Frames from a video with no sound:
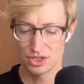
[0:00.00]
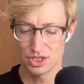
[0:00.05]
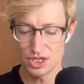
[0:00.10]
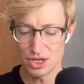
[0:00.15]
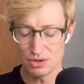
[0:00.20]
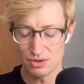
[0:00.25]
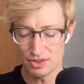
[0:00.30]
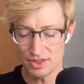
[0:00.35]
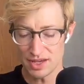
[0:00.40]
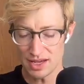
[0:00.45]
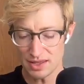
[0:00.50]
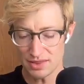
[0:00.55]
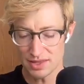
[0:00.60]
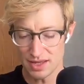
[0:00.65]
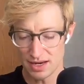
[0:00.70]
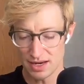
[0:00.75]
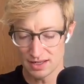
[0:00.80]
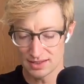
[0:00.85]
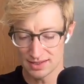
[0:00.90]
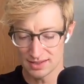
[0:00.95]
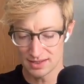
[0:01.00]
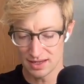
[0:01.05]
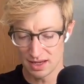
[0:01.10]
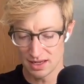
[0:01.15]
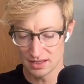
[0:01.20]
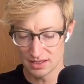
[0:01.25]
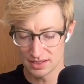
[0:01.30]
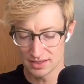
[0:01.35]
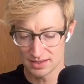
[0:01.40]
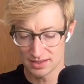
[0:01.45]
Do you think that it's
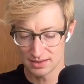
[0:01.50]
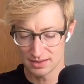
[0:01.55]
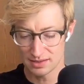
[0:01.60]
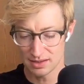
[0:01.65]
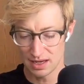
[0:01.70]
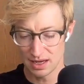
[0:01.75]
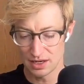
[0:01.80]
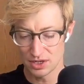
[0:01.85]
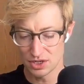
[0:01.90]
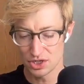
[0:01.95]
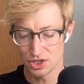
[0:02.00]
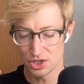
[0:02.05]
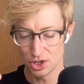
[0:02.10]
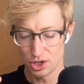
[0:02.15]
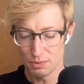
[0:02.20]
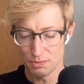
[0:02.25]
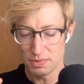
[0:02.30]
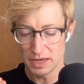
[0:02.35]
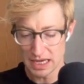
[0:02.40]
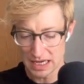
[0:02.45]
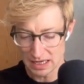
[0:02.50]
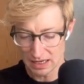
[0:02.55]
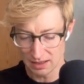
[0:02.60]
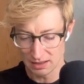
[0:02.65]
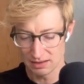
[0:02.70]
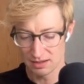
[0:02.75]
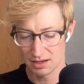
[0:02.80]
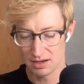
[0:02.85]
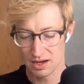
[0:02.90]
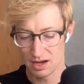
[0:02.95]
it's it should
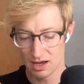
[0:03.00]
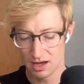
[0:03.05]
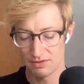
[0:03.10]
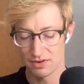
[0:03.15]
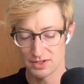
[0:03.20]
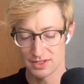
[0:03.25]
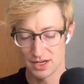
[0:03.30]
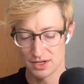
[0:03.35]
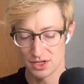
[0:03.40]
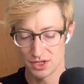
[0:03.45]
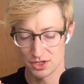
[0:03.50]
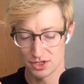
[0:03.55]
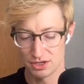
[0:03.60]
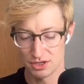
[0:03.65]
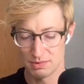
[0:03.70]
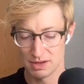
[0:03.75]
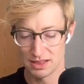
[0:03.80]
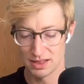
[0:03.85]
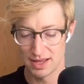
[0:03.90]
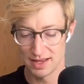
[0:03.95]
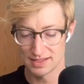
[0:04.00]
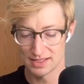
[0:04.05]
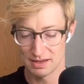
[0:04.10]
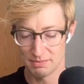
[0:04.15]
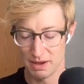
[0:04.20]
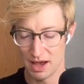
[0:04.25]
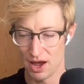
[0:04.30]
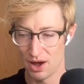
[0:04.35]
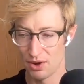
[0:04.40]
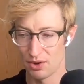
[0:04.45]
be the conversation should be less
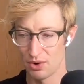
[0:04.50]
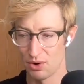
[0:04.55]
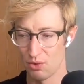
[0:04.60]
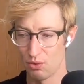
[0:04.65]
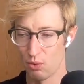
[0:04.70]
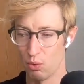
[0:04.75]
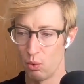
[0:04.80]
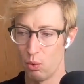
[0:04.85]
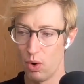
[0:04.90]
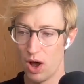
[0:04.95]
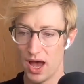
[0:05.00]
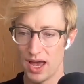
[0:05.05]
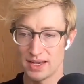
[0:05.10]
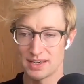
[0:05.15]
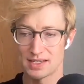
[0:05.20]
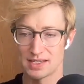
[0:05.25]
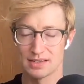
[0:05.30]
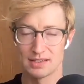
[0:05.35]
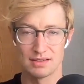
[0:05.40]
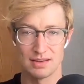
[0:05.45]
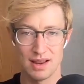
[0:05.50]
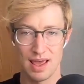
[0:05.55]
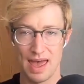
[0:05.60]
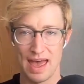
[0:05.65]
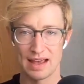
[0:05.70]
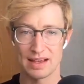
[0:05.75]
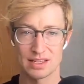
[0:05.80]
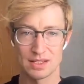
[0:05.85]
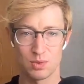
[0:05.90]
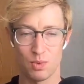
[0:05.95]
about what
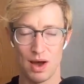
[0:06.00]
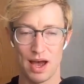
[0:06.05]
X,